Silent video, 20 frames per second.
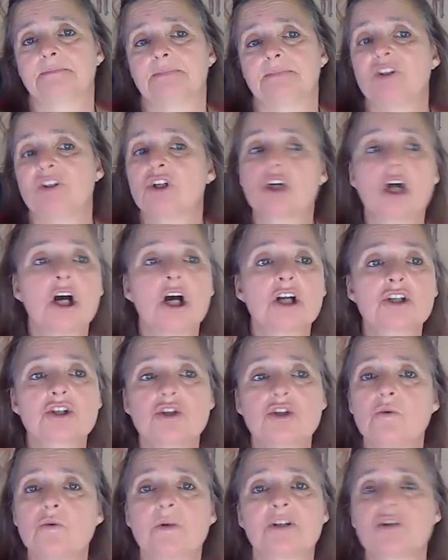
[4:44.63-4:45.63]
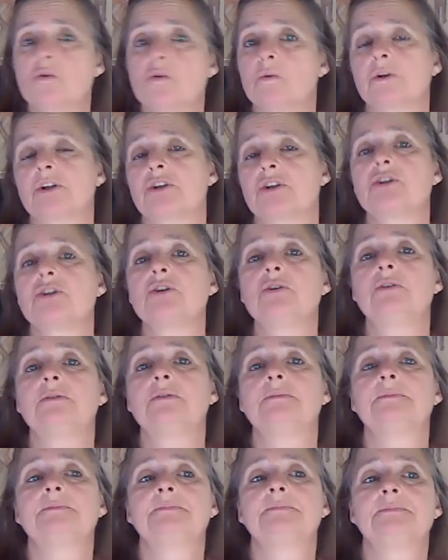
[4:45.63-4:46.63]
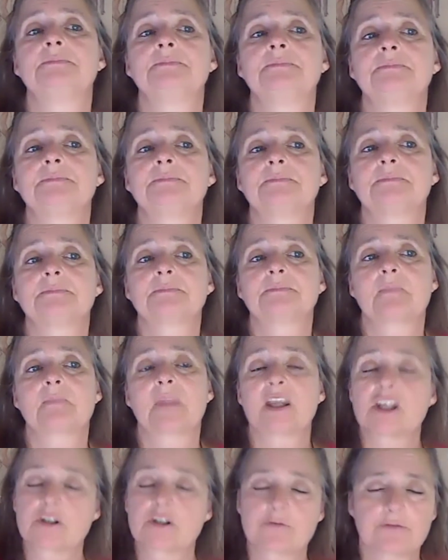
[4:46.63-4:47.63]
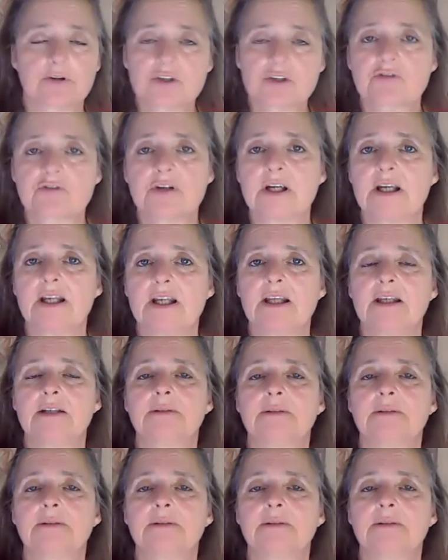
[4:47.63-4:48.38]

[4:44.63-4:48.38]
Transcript: You can't do what you want to do. It's frustrating.